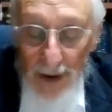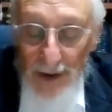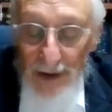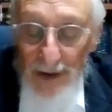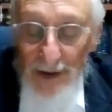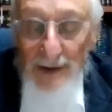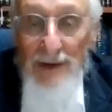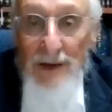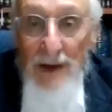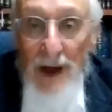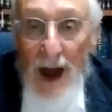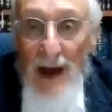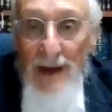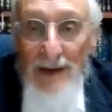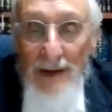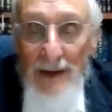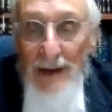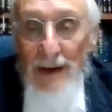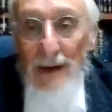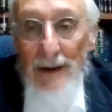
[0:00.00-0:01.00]
This
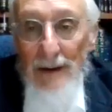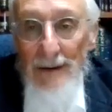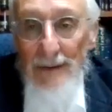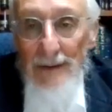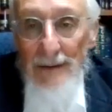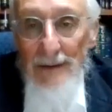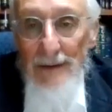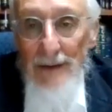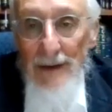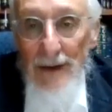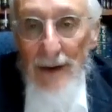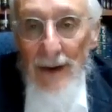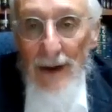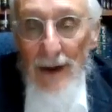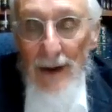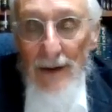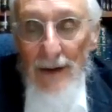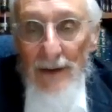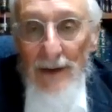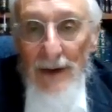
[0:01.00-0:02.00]
idea,
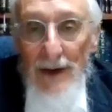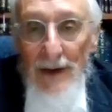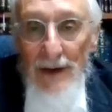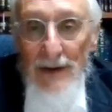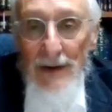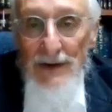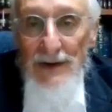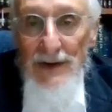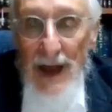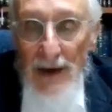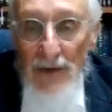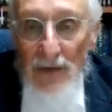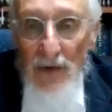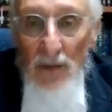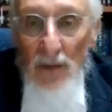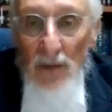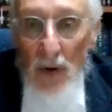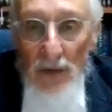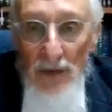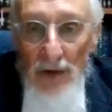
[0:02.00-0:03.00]
the
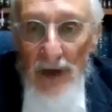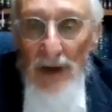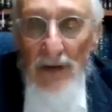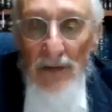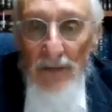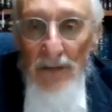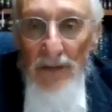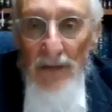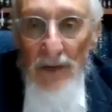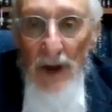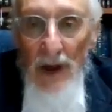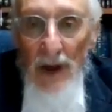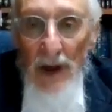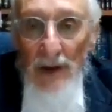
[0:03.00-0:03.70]
central motif